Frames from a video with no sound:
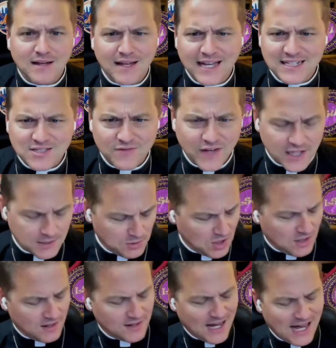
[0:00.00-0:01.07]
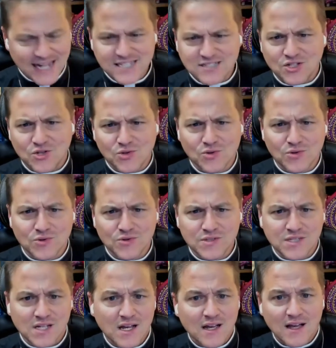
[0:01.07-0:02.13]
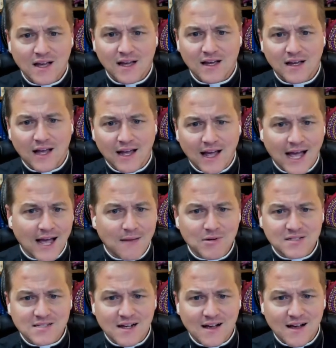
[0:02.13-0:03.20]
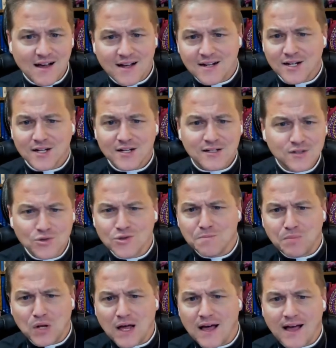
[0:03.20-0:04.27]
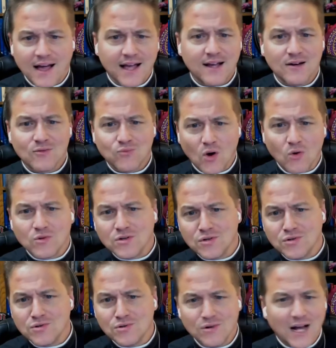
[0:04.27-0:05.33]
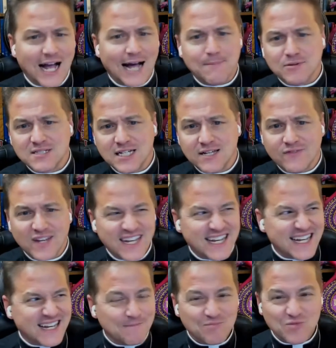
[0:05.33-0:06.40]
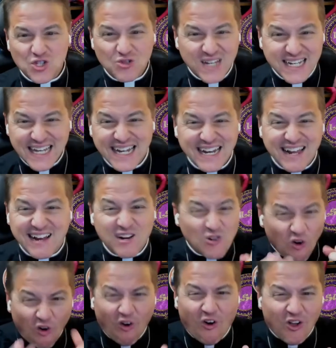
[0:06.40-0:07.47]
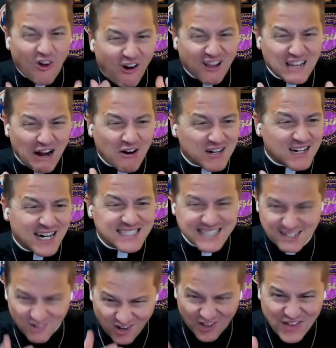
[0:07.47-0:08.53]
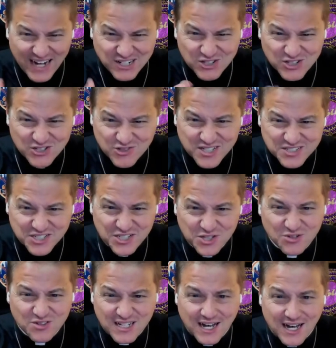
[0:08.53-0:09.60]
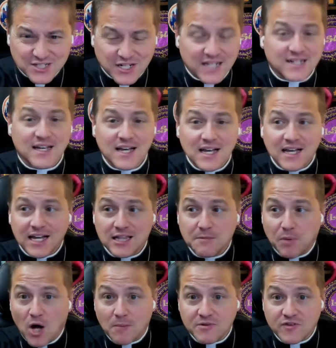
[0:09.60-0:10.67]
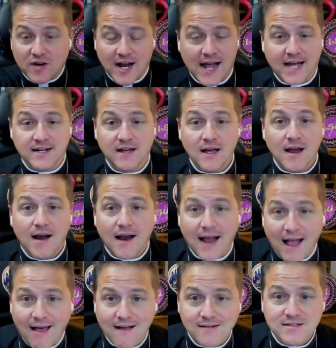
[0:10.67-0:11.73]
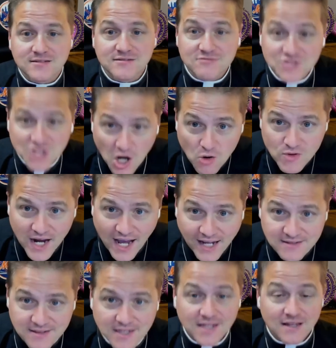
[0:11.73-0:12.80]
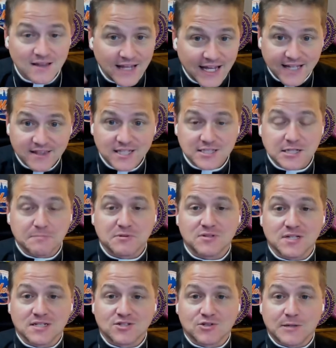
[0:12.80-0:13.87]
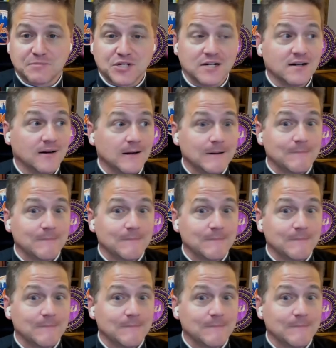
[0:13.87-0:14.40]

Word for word: It's available on iTunes, Amazon, Google Play, Roku, Apple TV. You can get it all, all our content, all that good Christian youth content in the palm of your hand and donate. Link in the description.